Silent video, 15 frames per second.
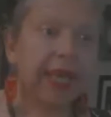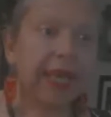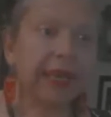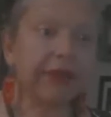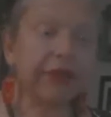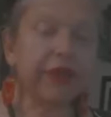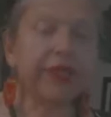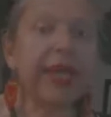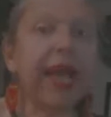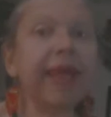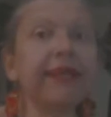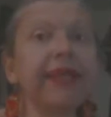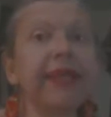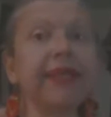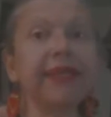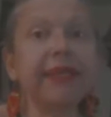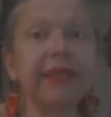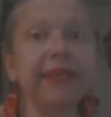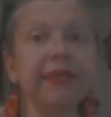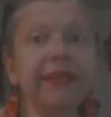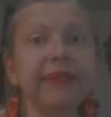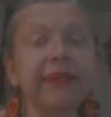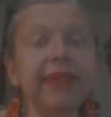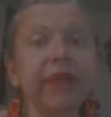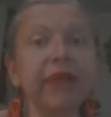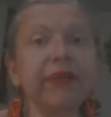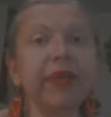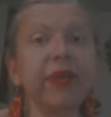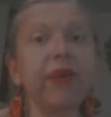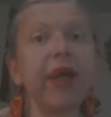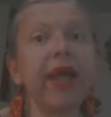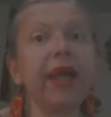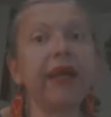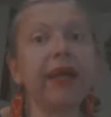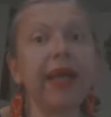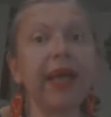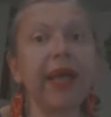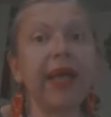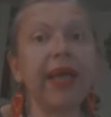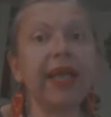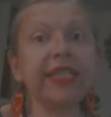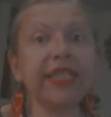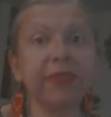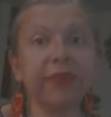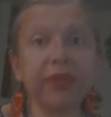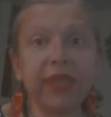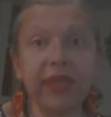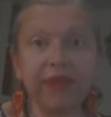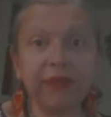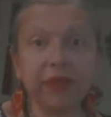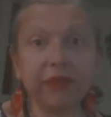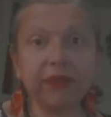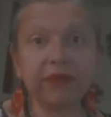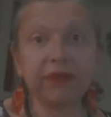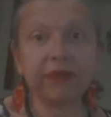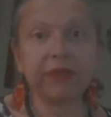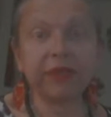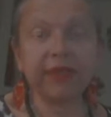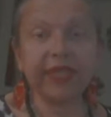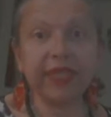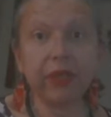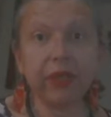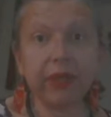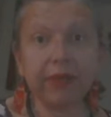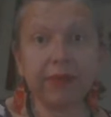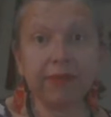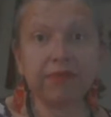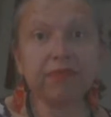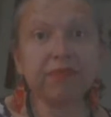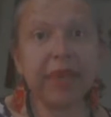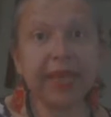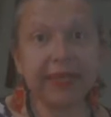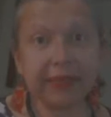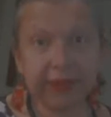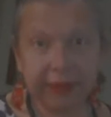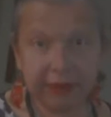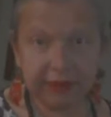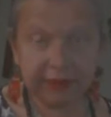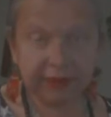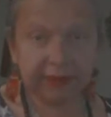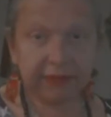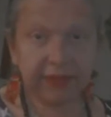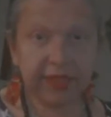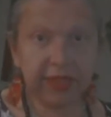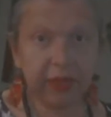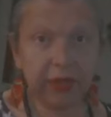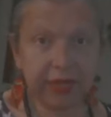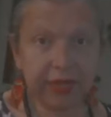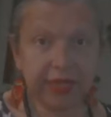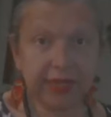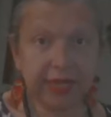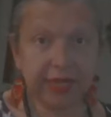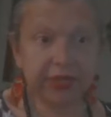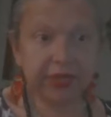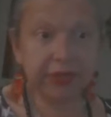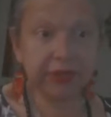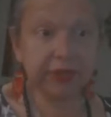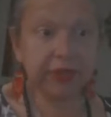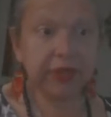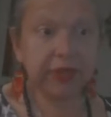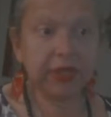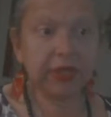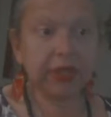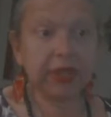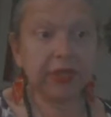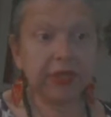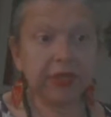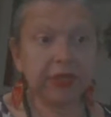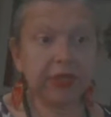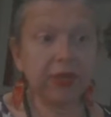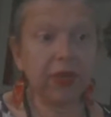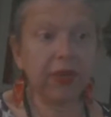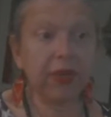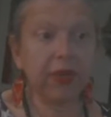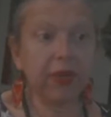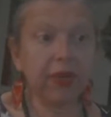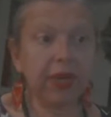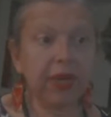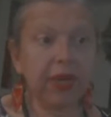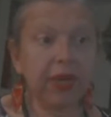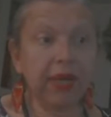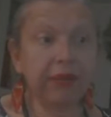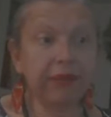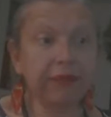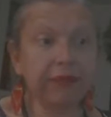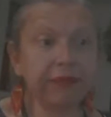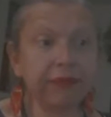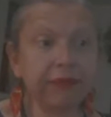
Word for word: for that that that require a, a deeper level of decolon mental decolonization. So um,